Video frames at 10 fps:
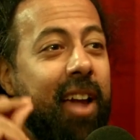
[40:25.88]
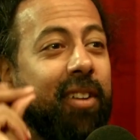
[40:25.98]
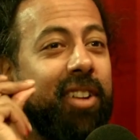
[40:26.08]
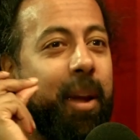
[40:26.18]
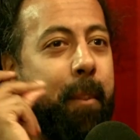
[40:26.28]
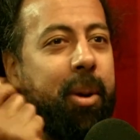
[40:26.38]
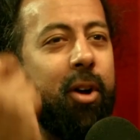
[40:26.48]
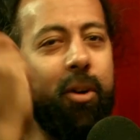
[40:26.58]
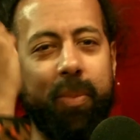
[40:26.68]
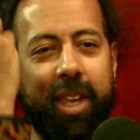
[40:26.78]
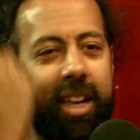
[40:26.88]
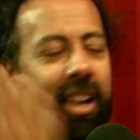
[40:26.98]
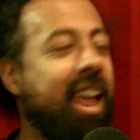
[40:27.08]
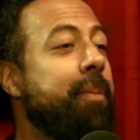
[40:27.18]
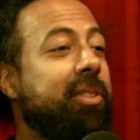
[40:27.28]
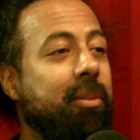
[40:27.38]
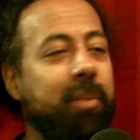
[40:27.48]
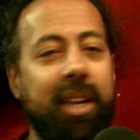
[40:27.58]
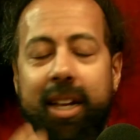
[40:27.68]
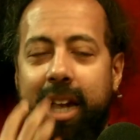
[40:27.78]
It was like boom, he collapses
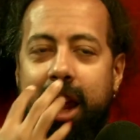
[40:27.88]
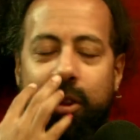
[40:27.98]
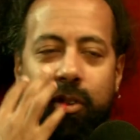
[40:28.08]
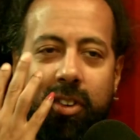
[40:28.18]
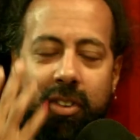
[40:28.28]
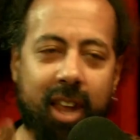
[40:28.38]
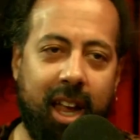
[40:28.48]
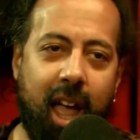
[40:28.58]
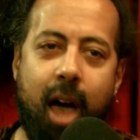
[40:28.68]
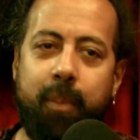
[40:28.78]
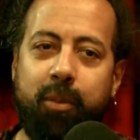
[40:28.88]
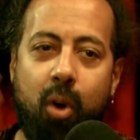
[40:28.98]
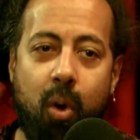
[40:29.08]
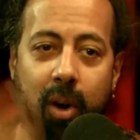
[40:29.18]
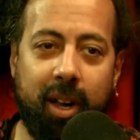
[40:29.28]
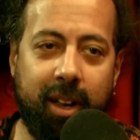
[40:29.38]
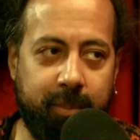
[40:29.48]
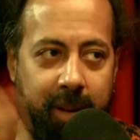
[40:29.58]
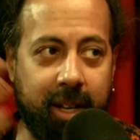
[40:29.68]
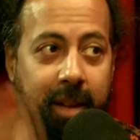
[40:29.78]
immediately, and there's just like a torrent
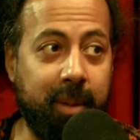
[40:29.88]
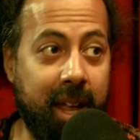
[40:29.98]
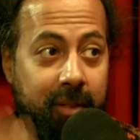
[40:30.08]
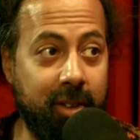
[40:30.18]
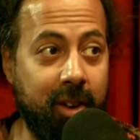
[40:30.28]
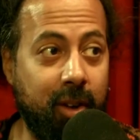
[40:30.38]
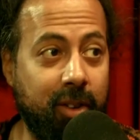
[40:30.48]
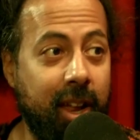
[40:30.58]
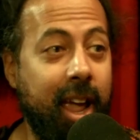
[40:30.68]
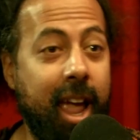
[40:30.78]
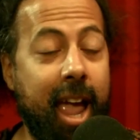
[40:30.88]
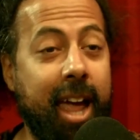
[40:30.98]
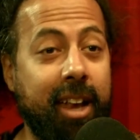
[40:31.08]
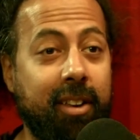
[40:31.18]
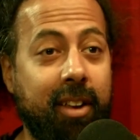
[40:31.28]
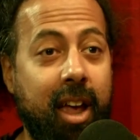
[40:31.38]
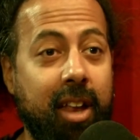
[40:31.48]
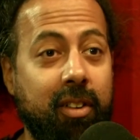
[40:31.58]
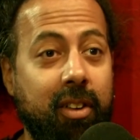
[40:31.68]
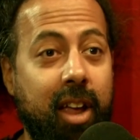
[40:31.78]
of blood coming out of his nose, and
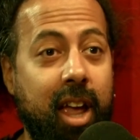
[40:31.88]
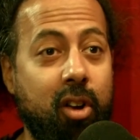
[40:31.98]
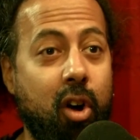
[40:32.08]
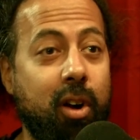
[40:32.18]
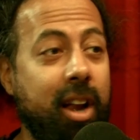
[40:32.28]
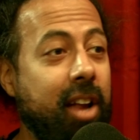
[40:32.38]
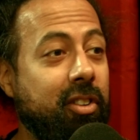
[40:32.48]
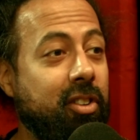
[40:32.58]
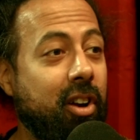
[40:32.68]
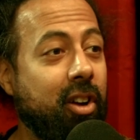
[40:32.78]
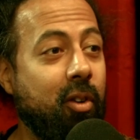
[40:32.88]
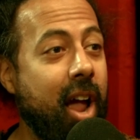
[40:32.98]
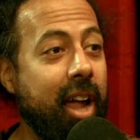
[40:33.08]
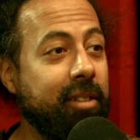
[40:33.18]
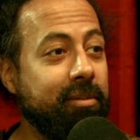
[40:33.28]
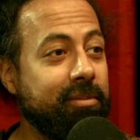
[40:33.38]
her and I just started crying.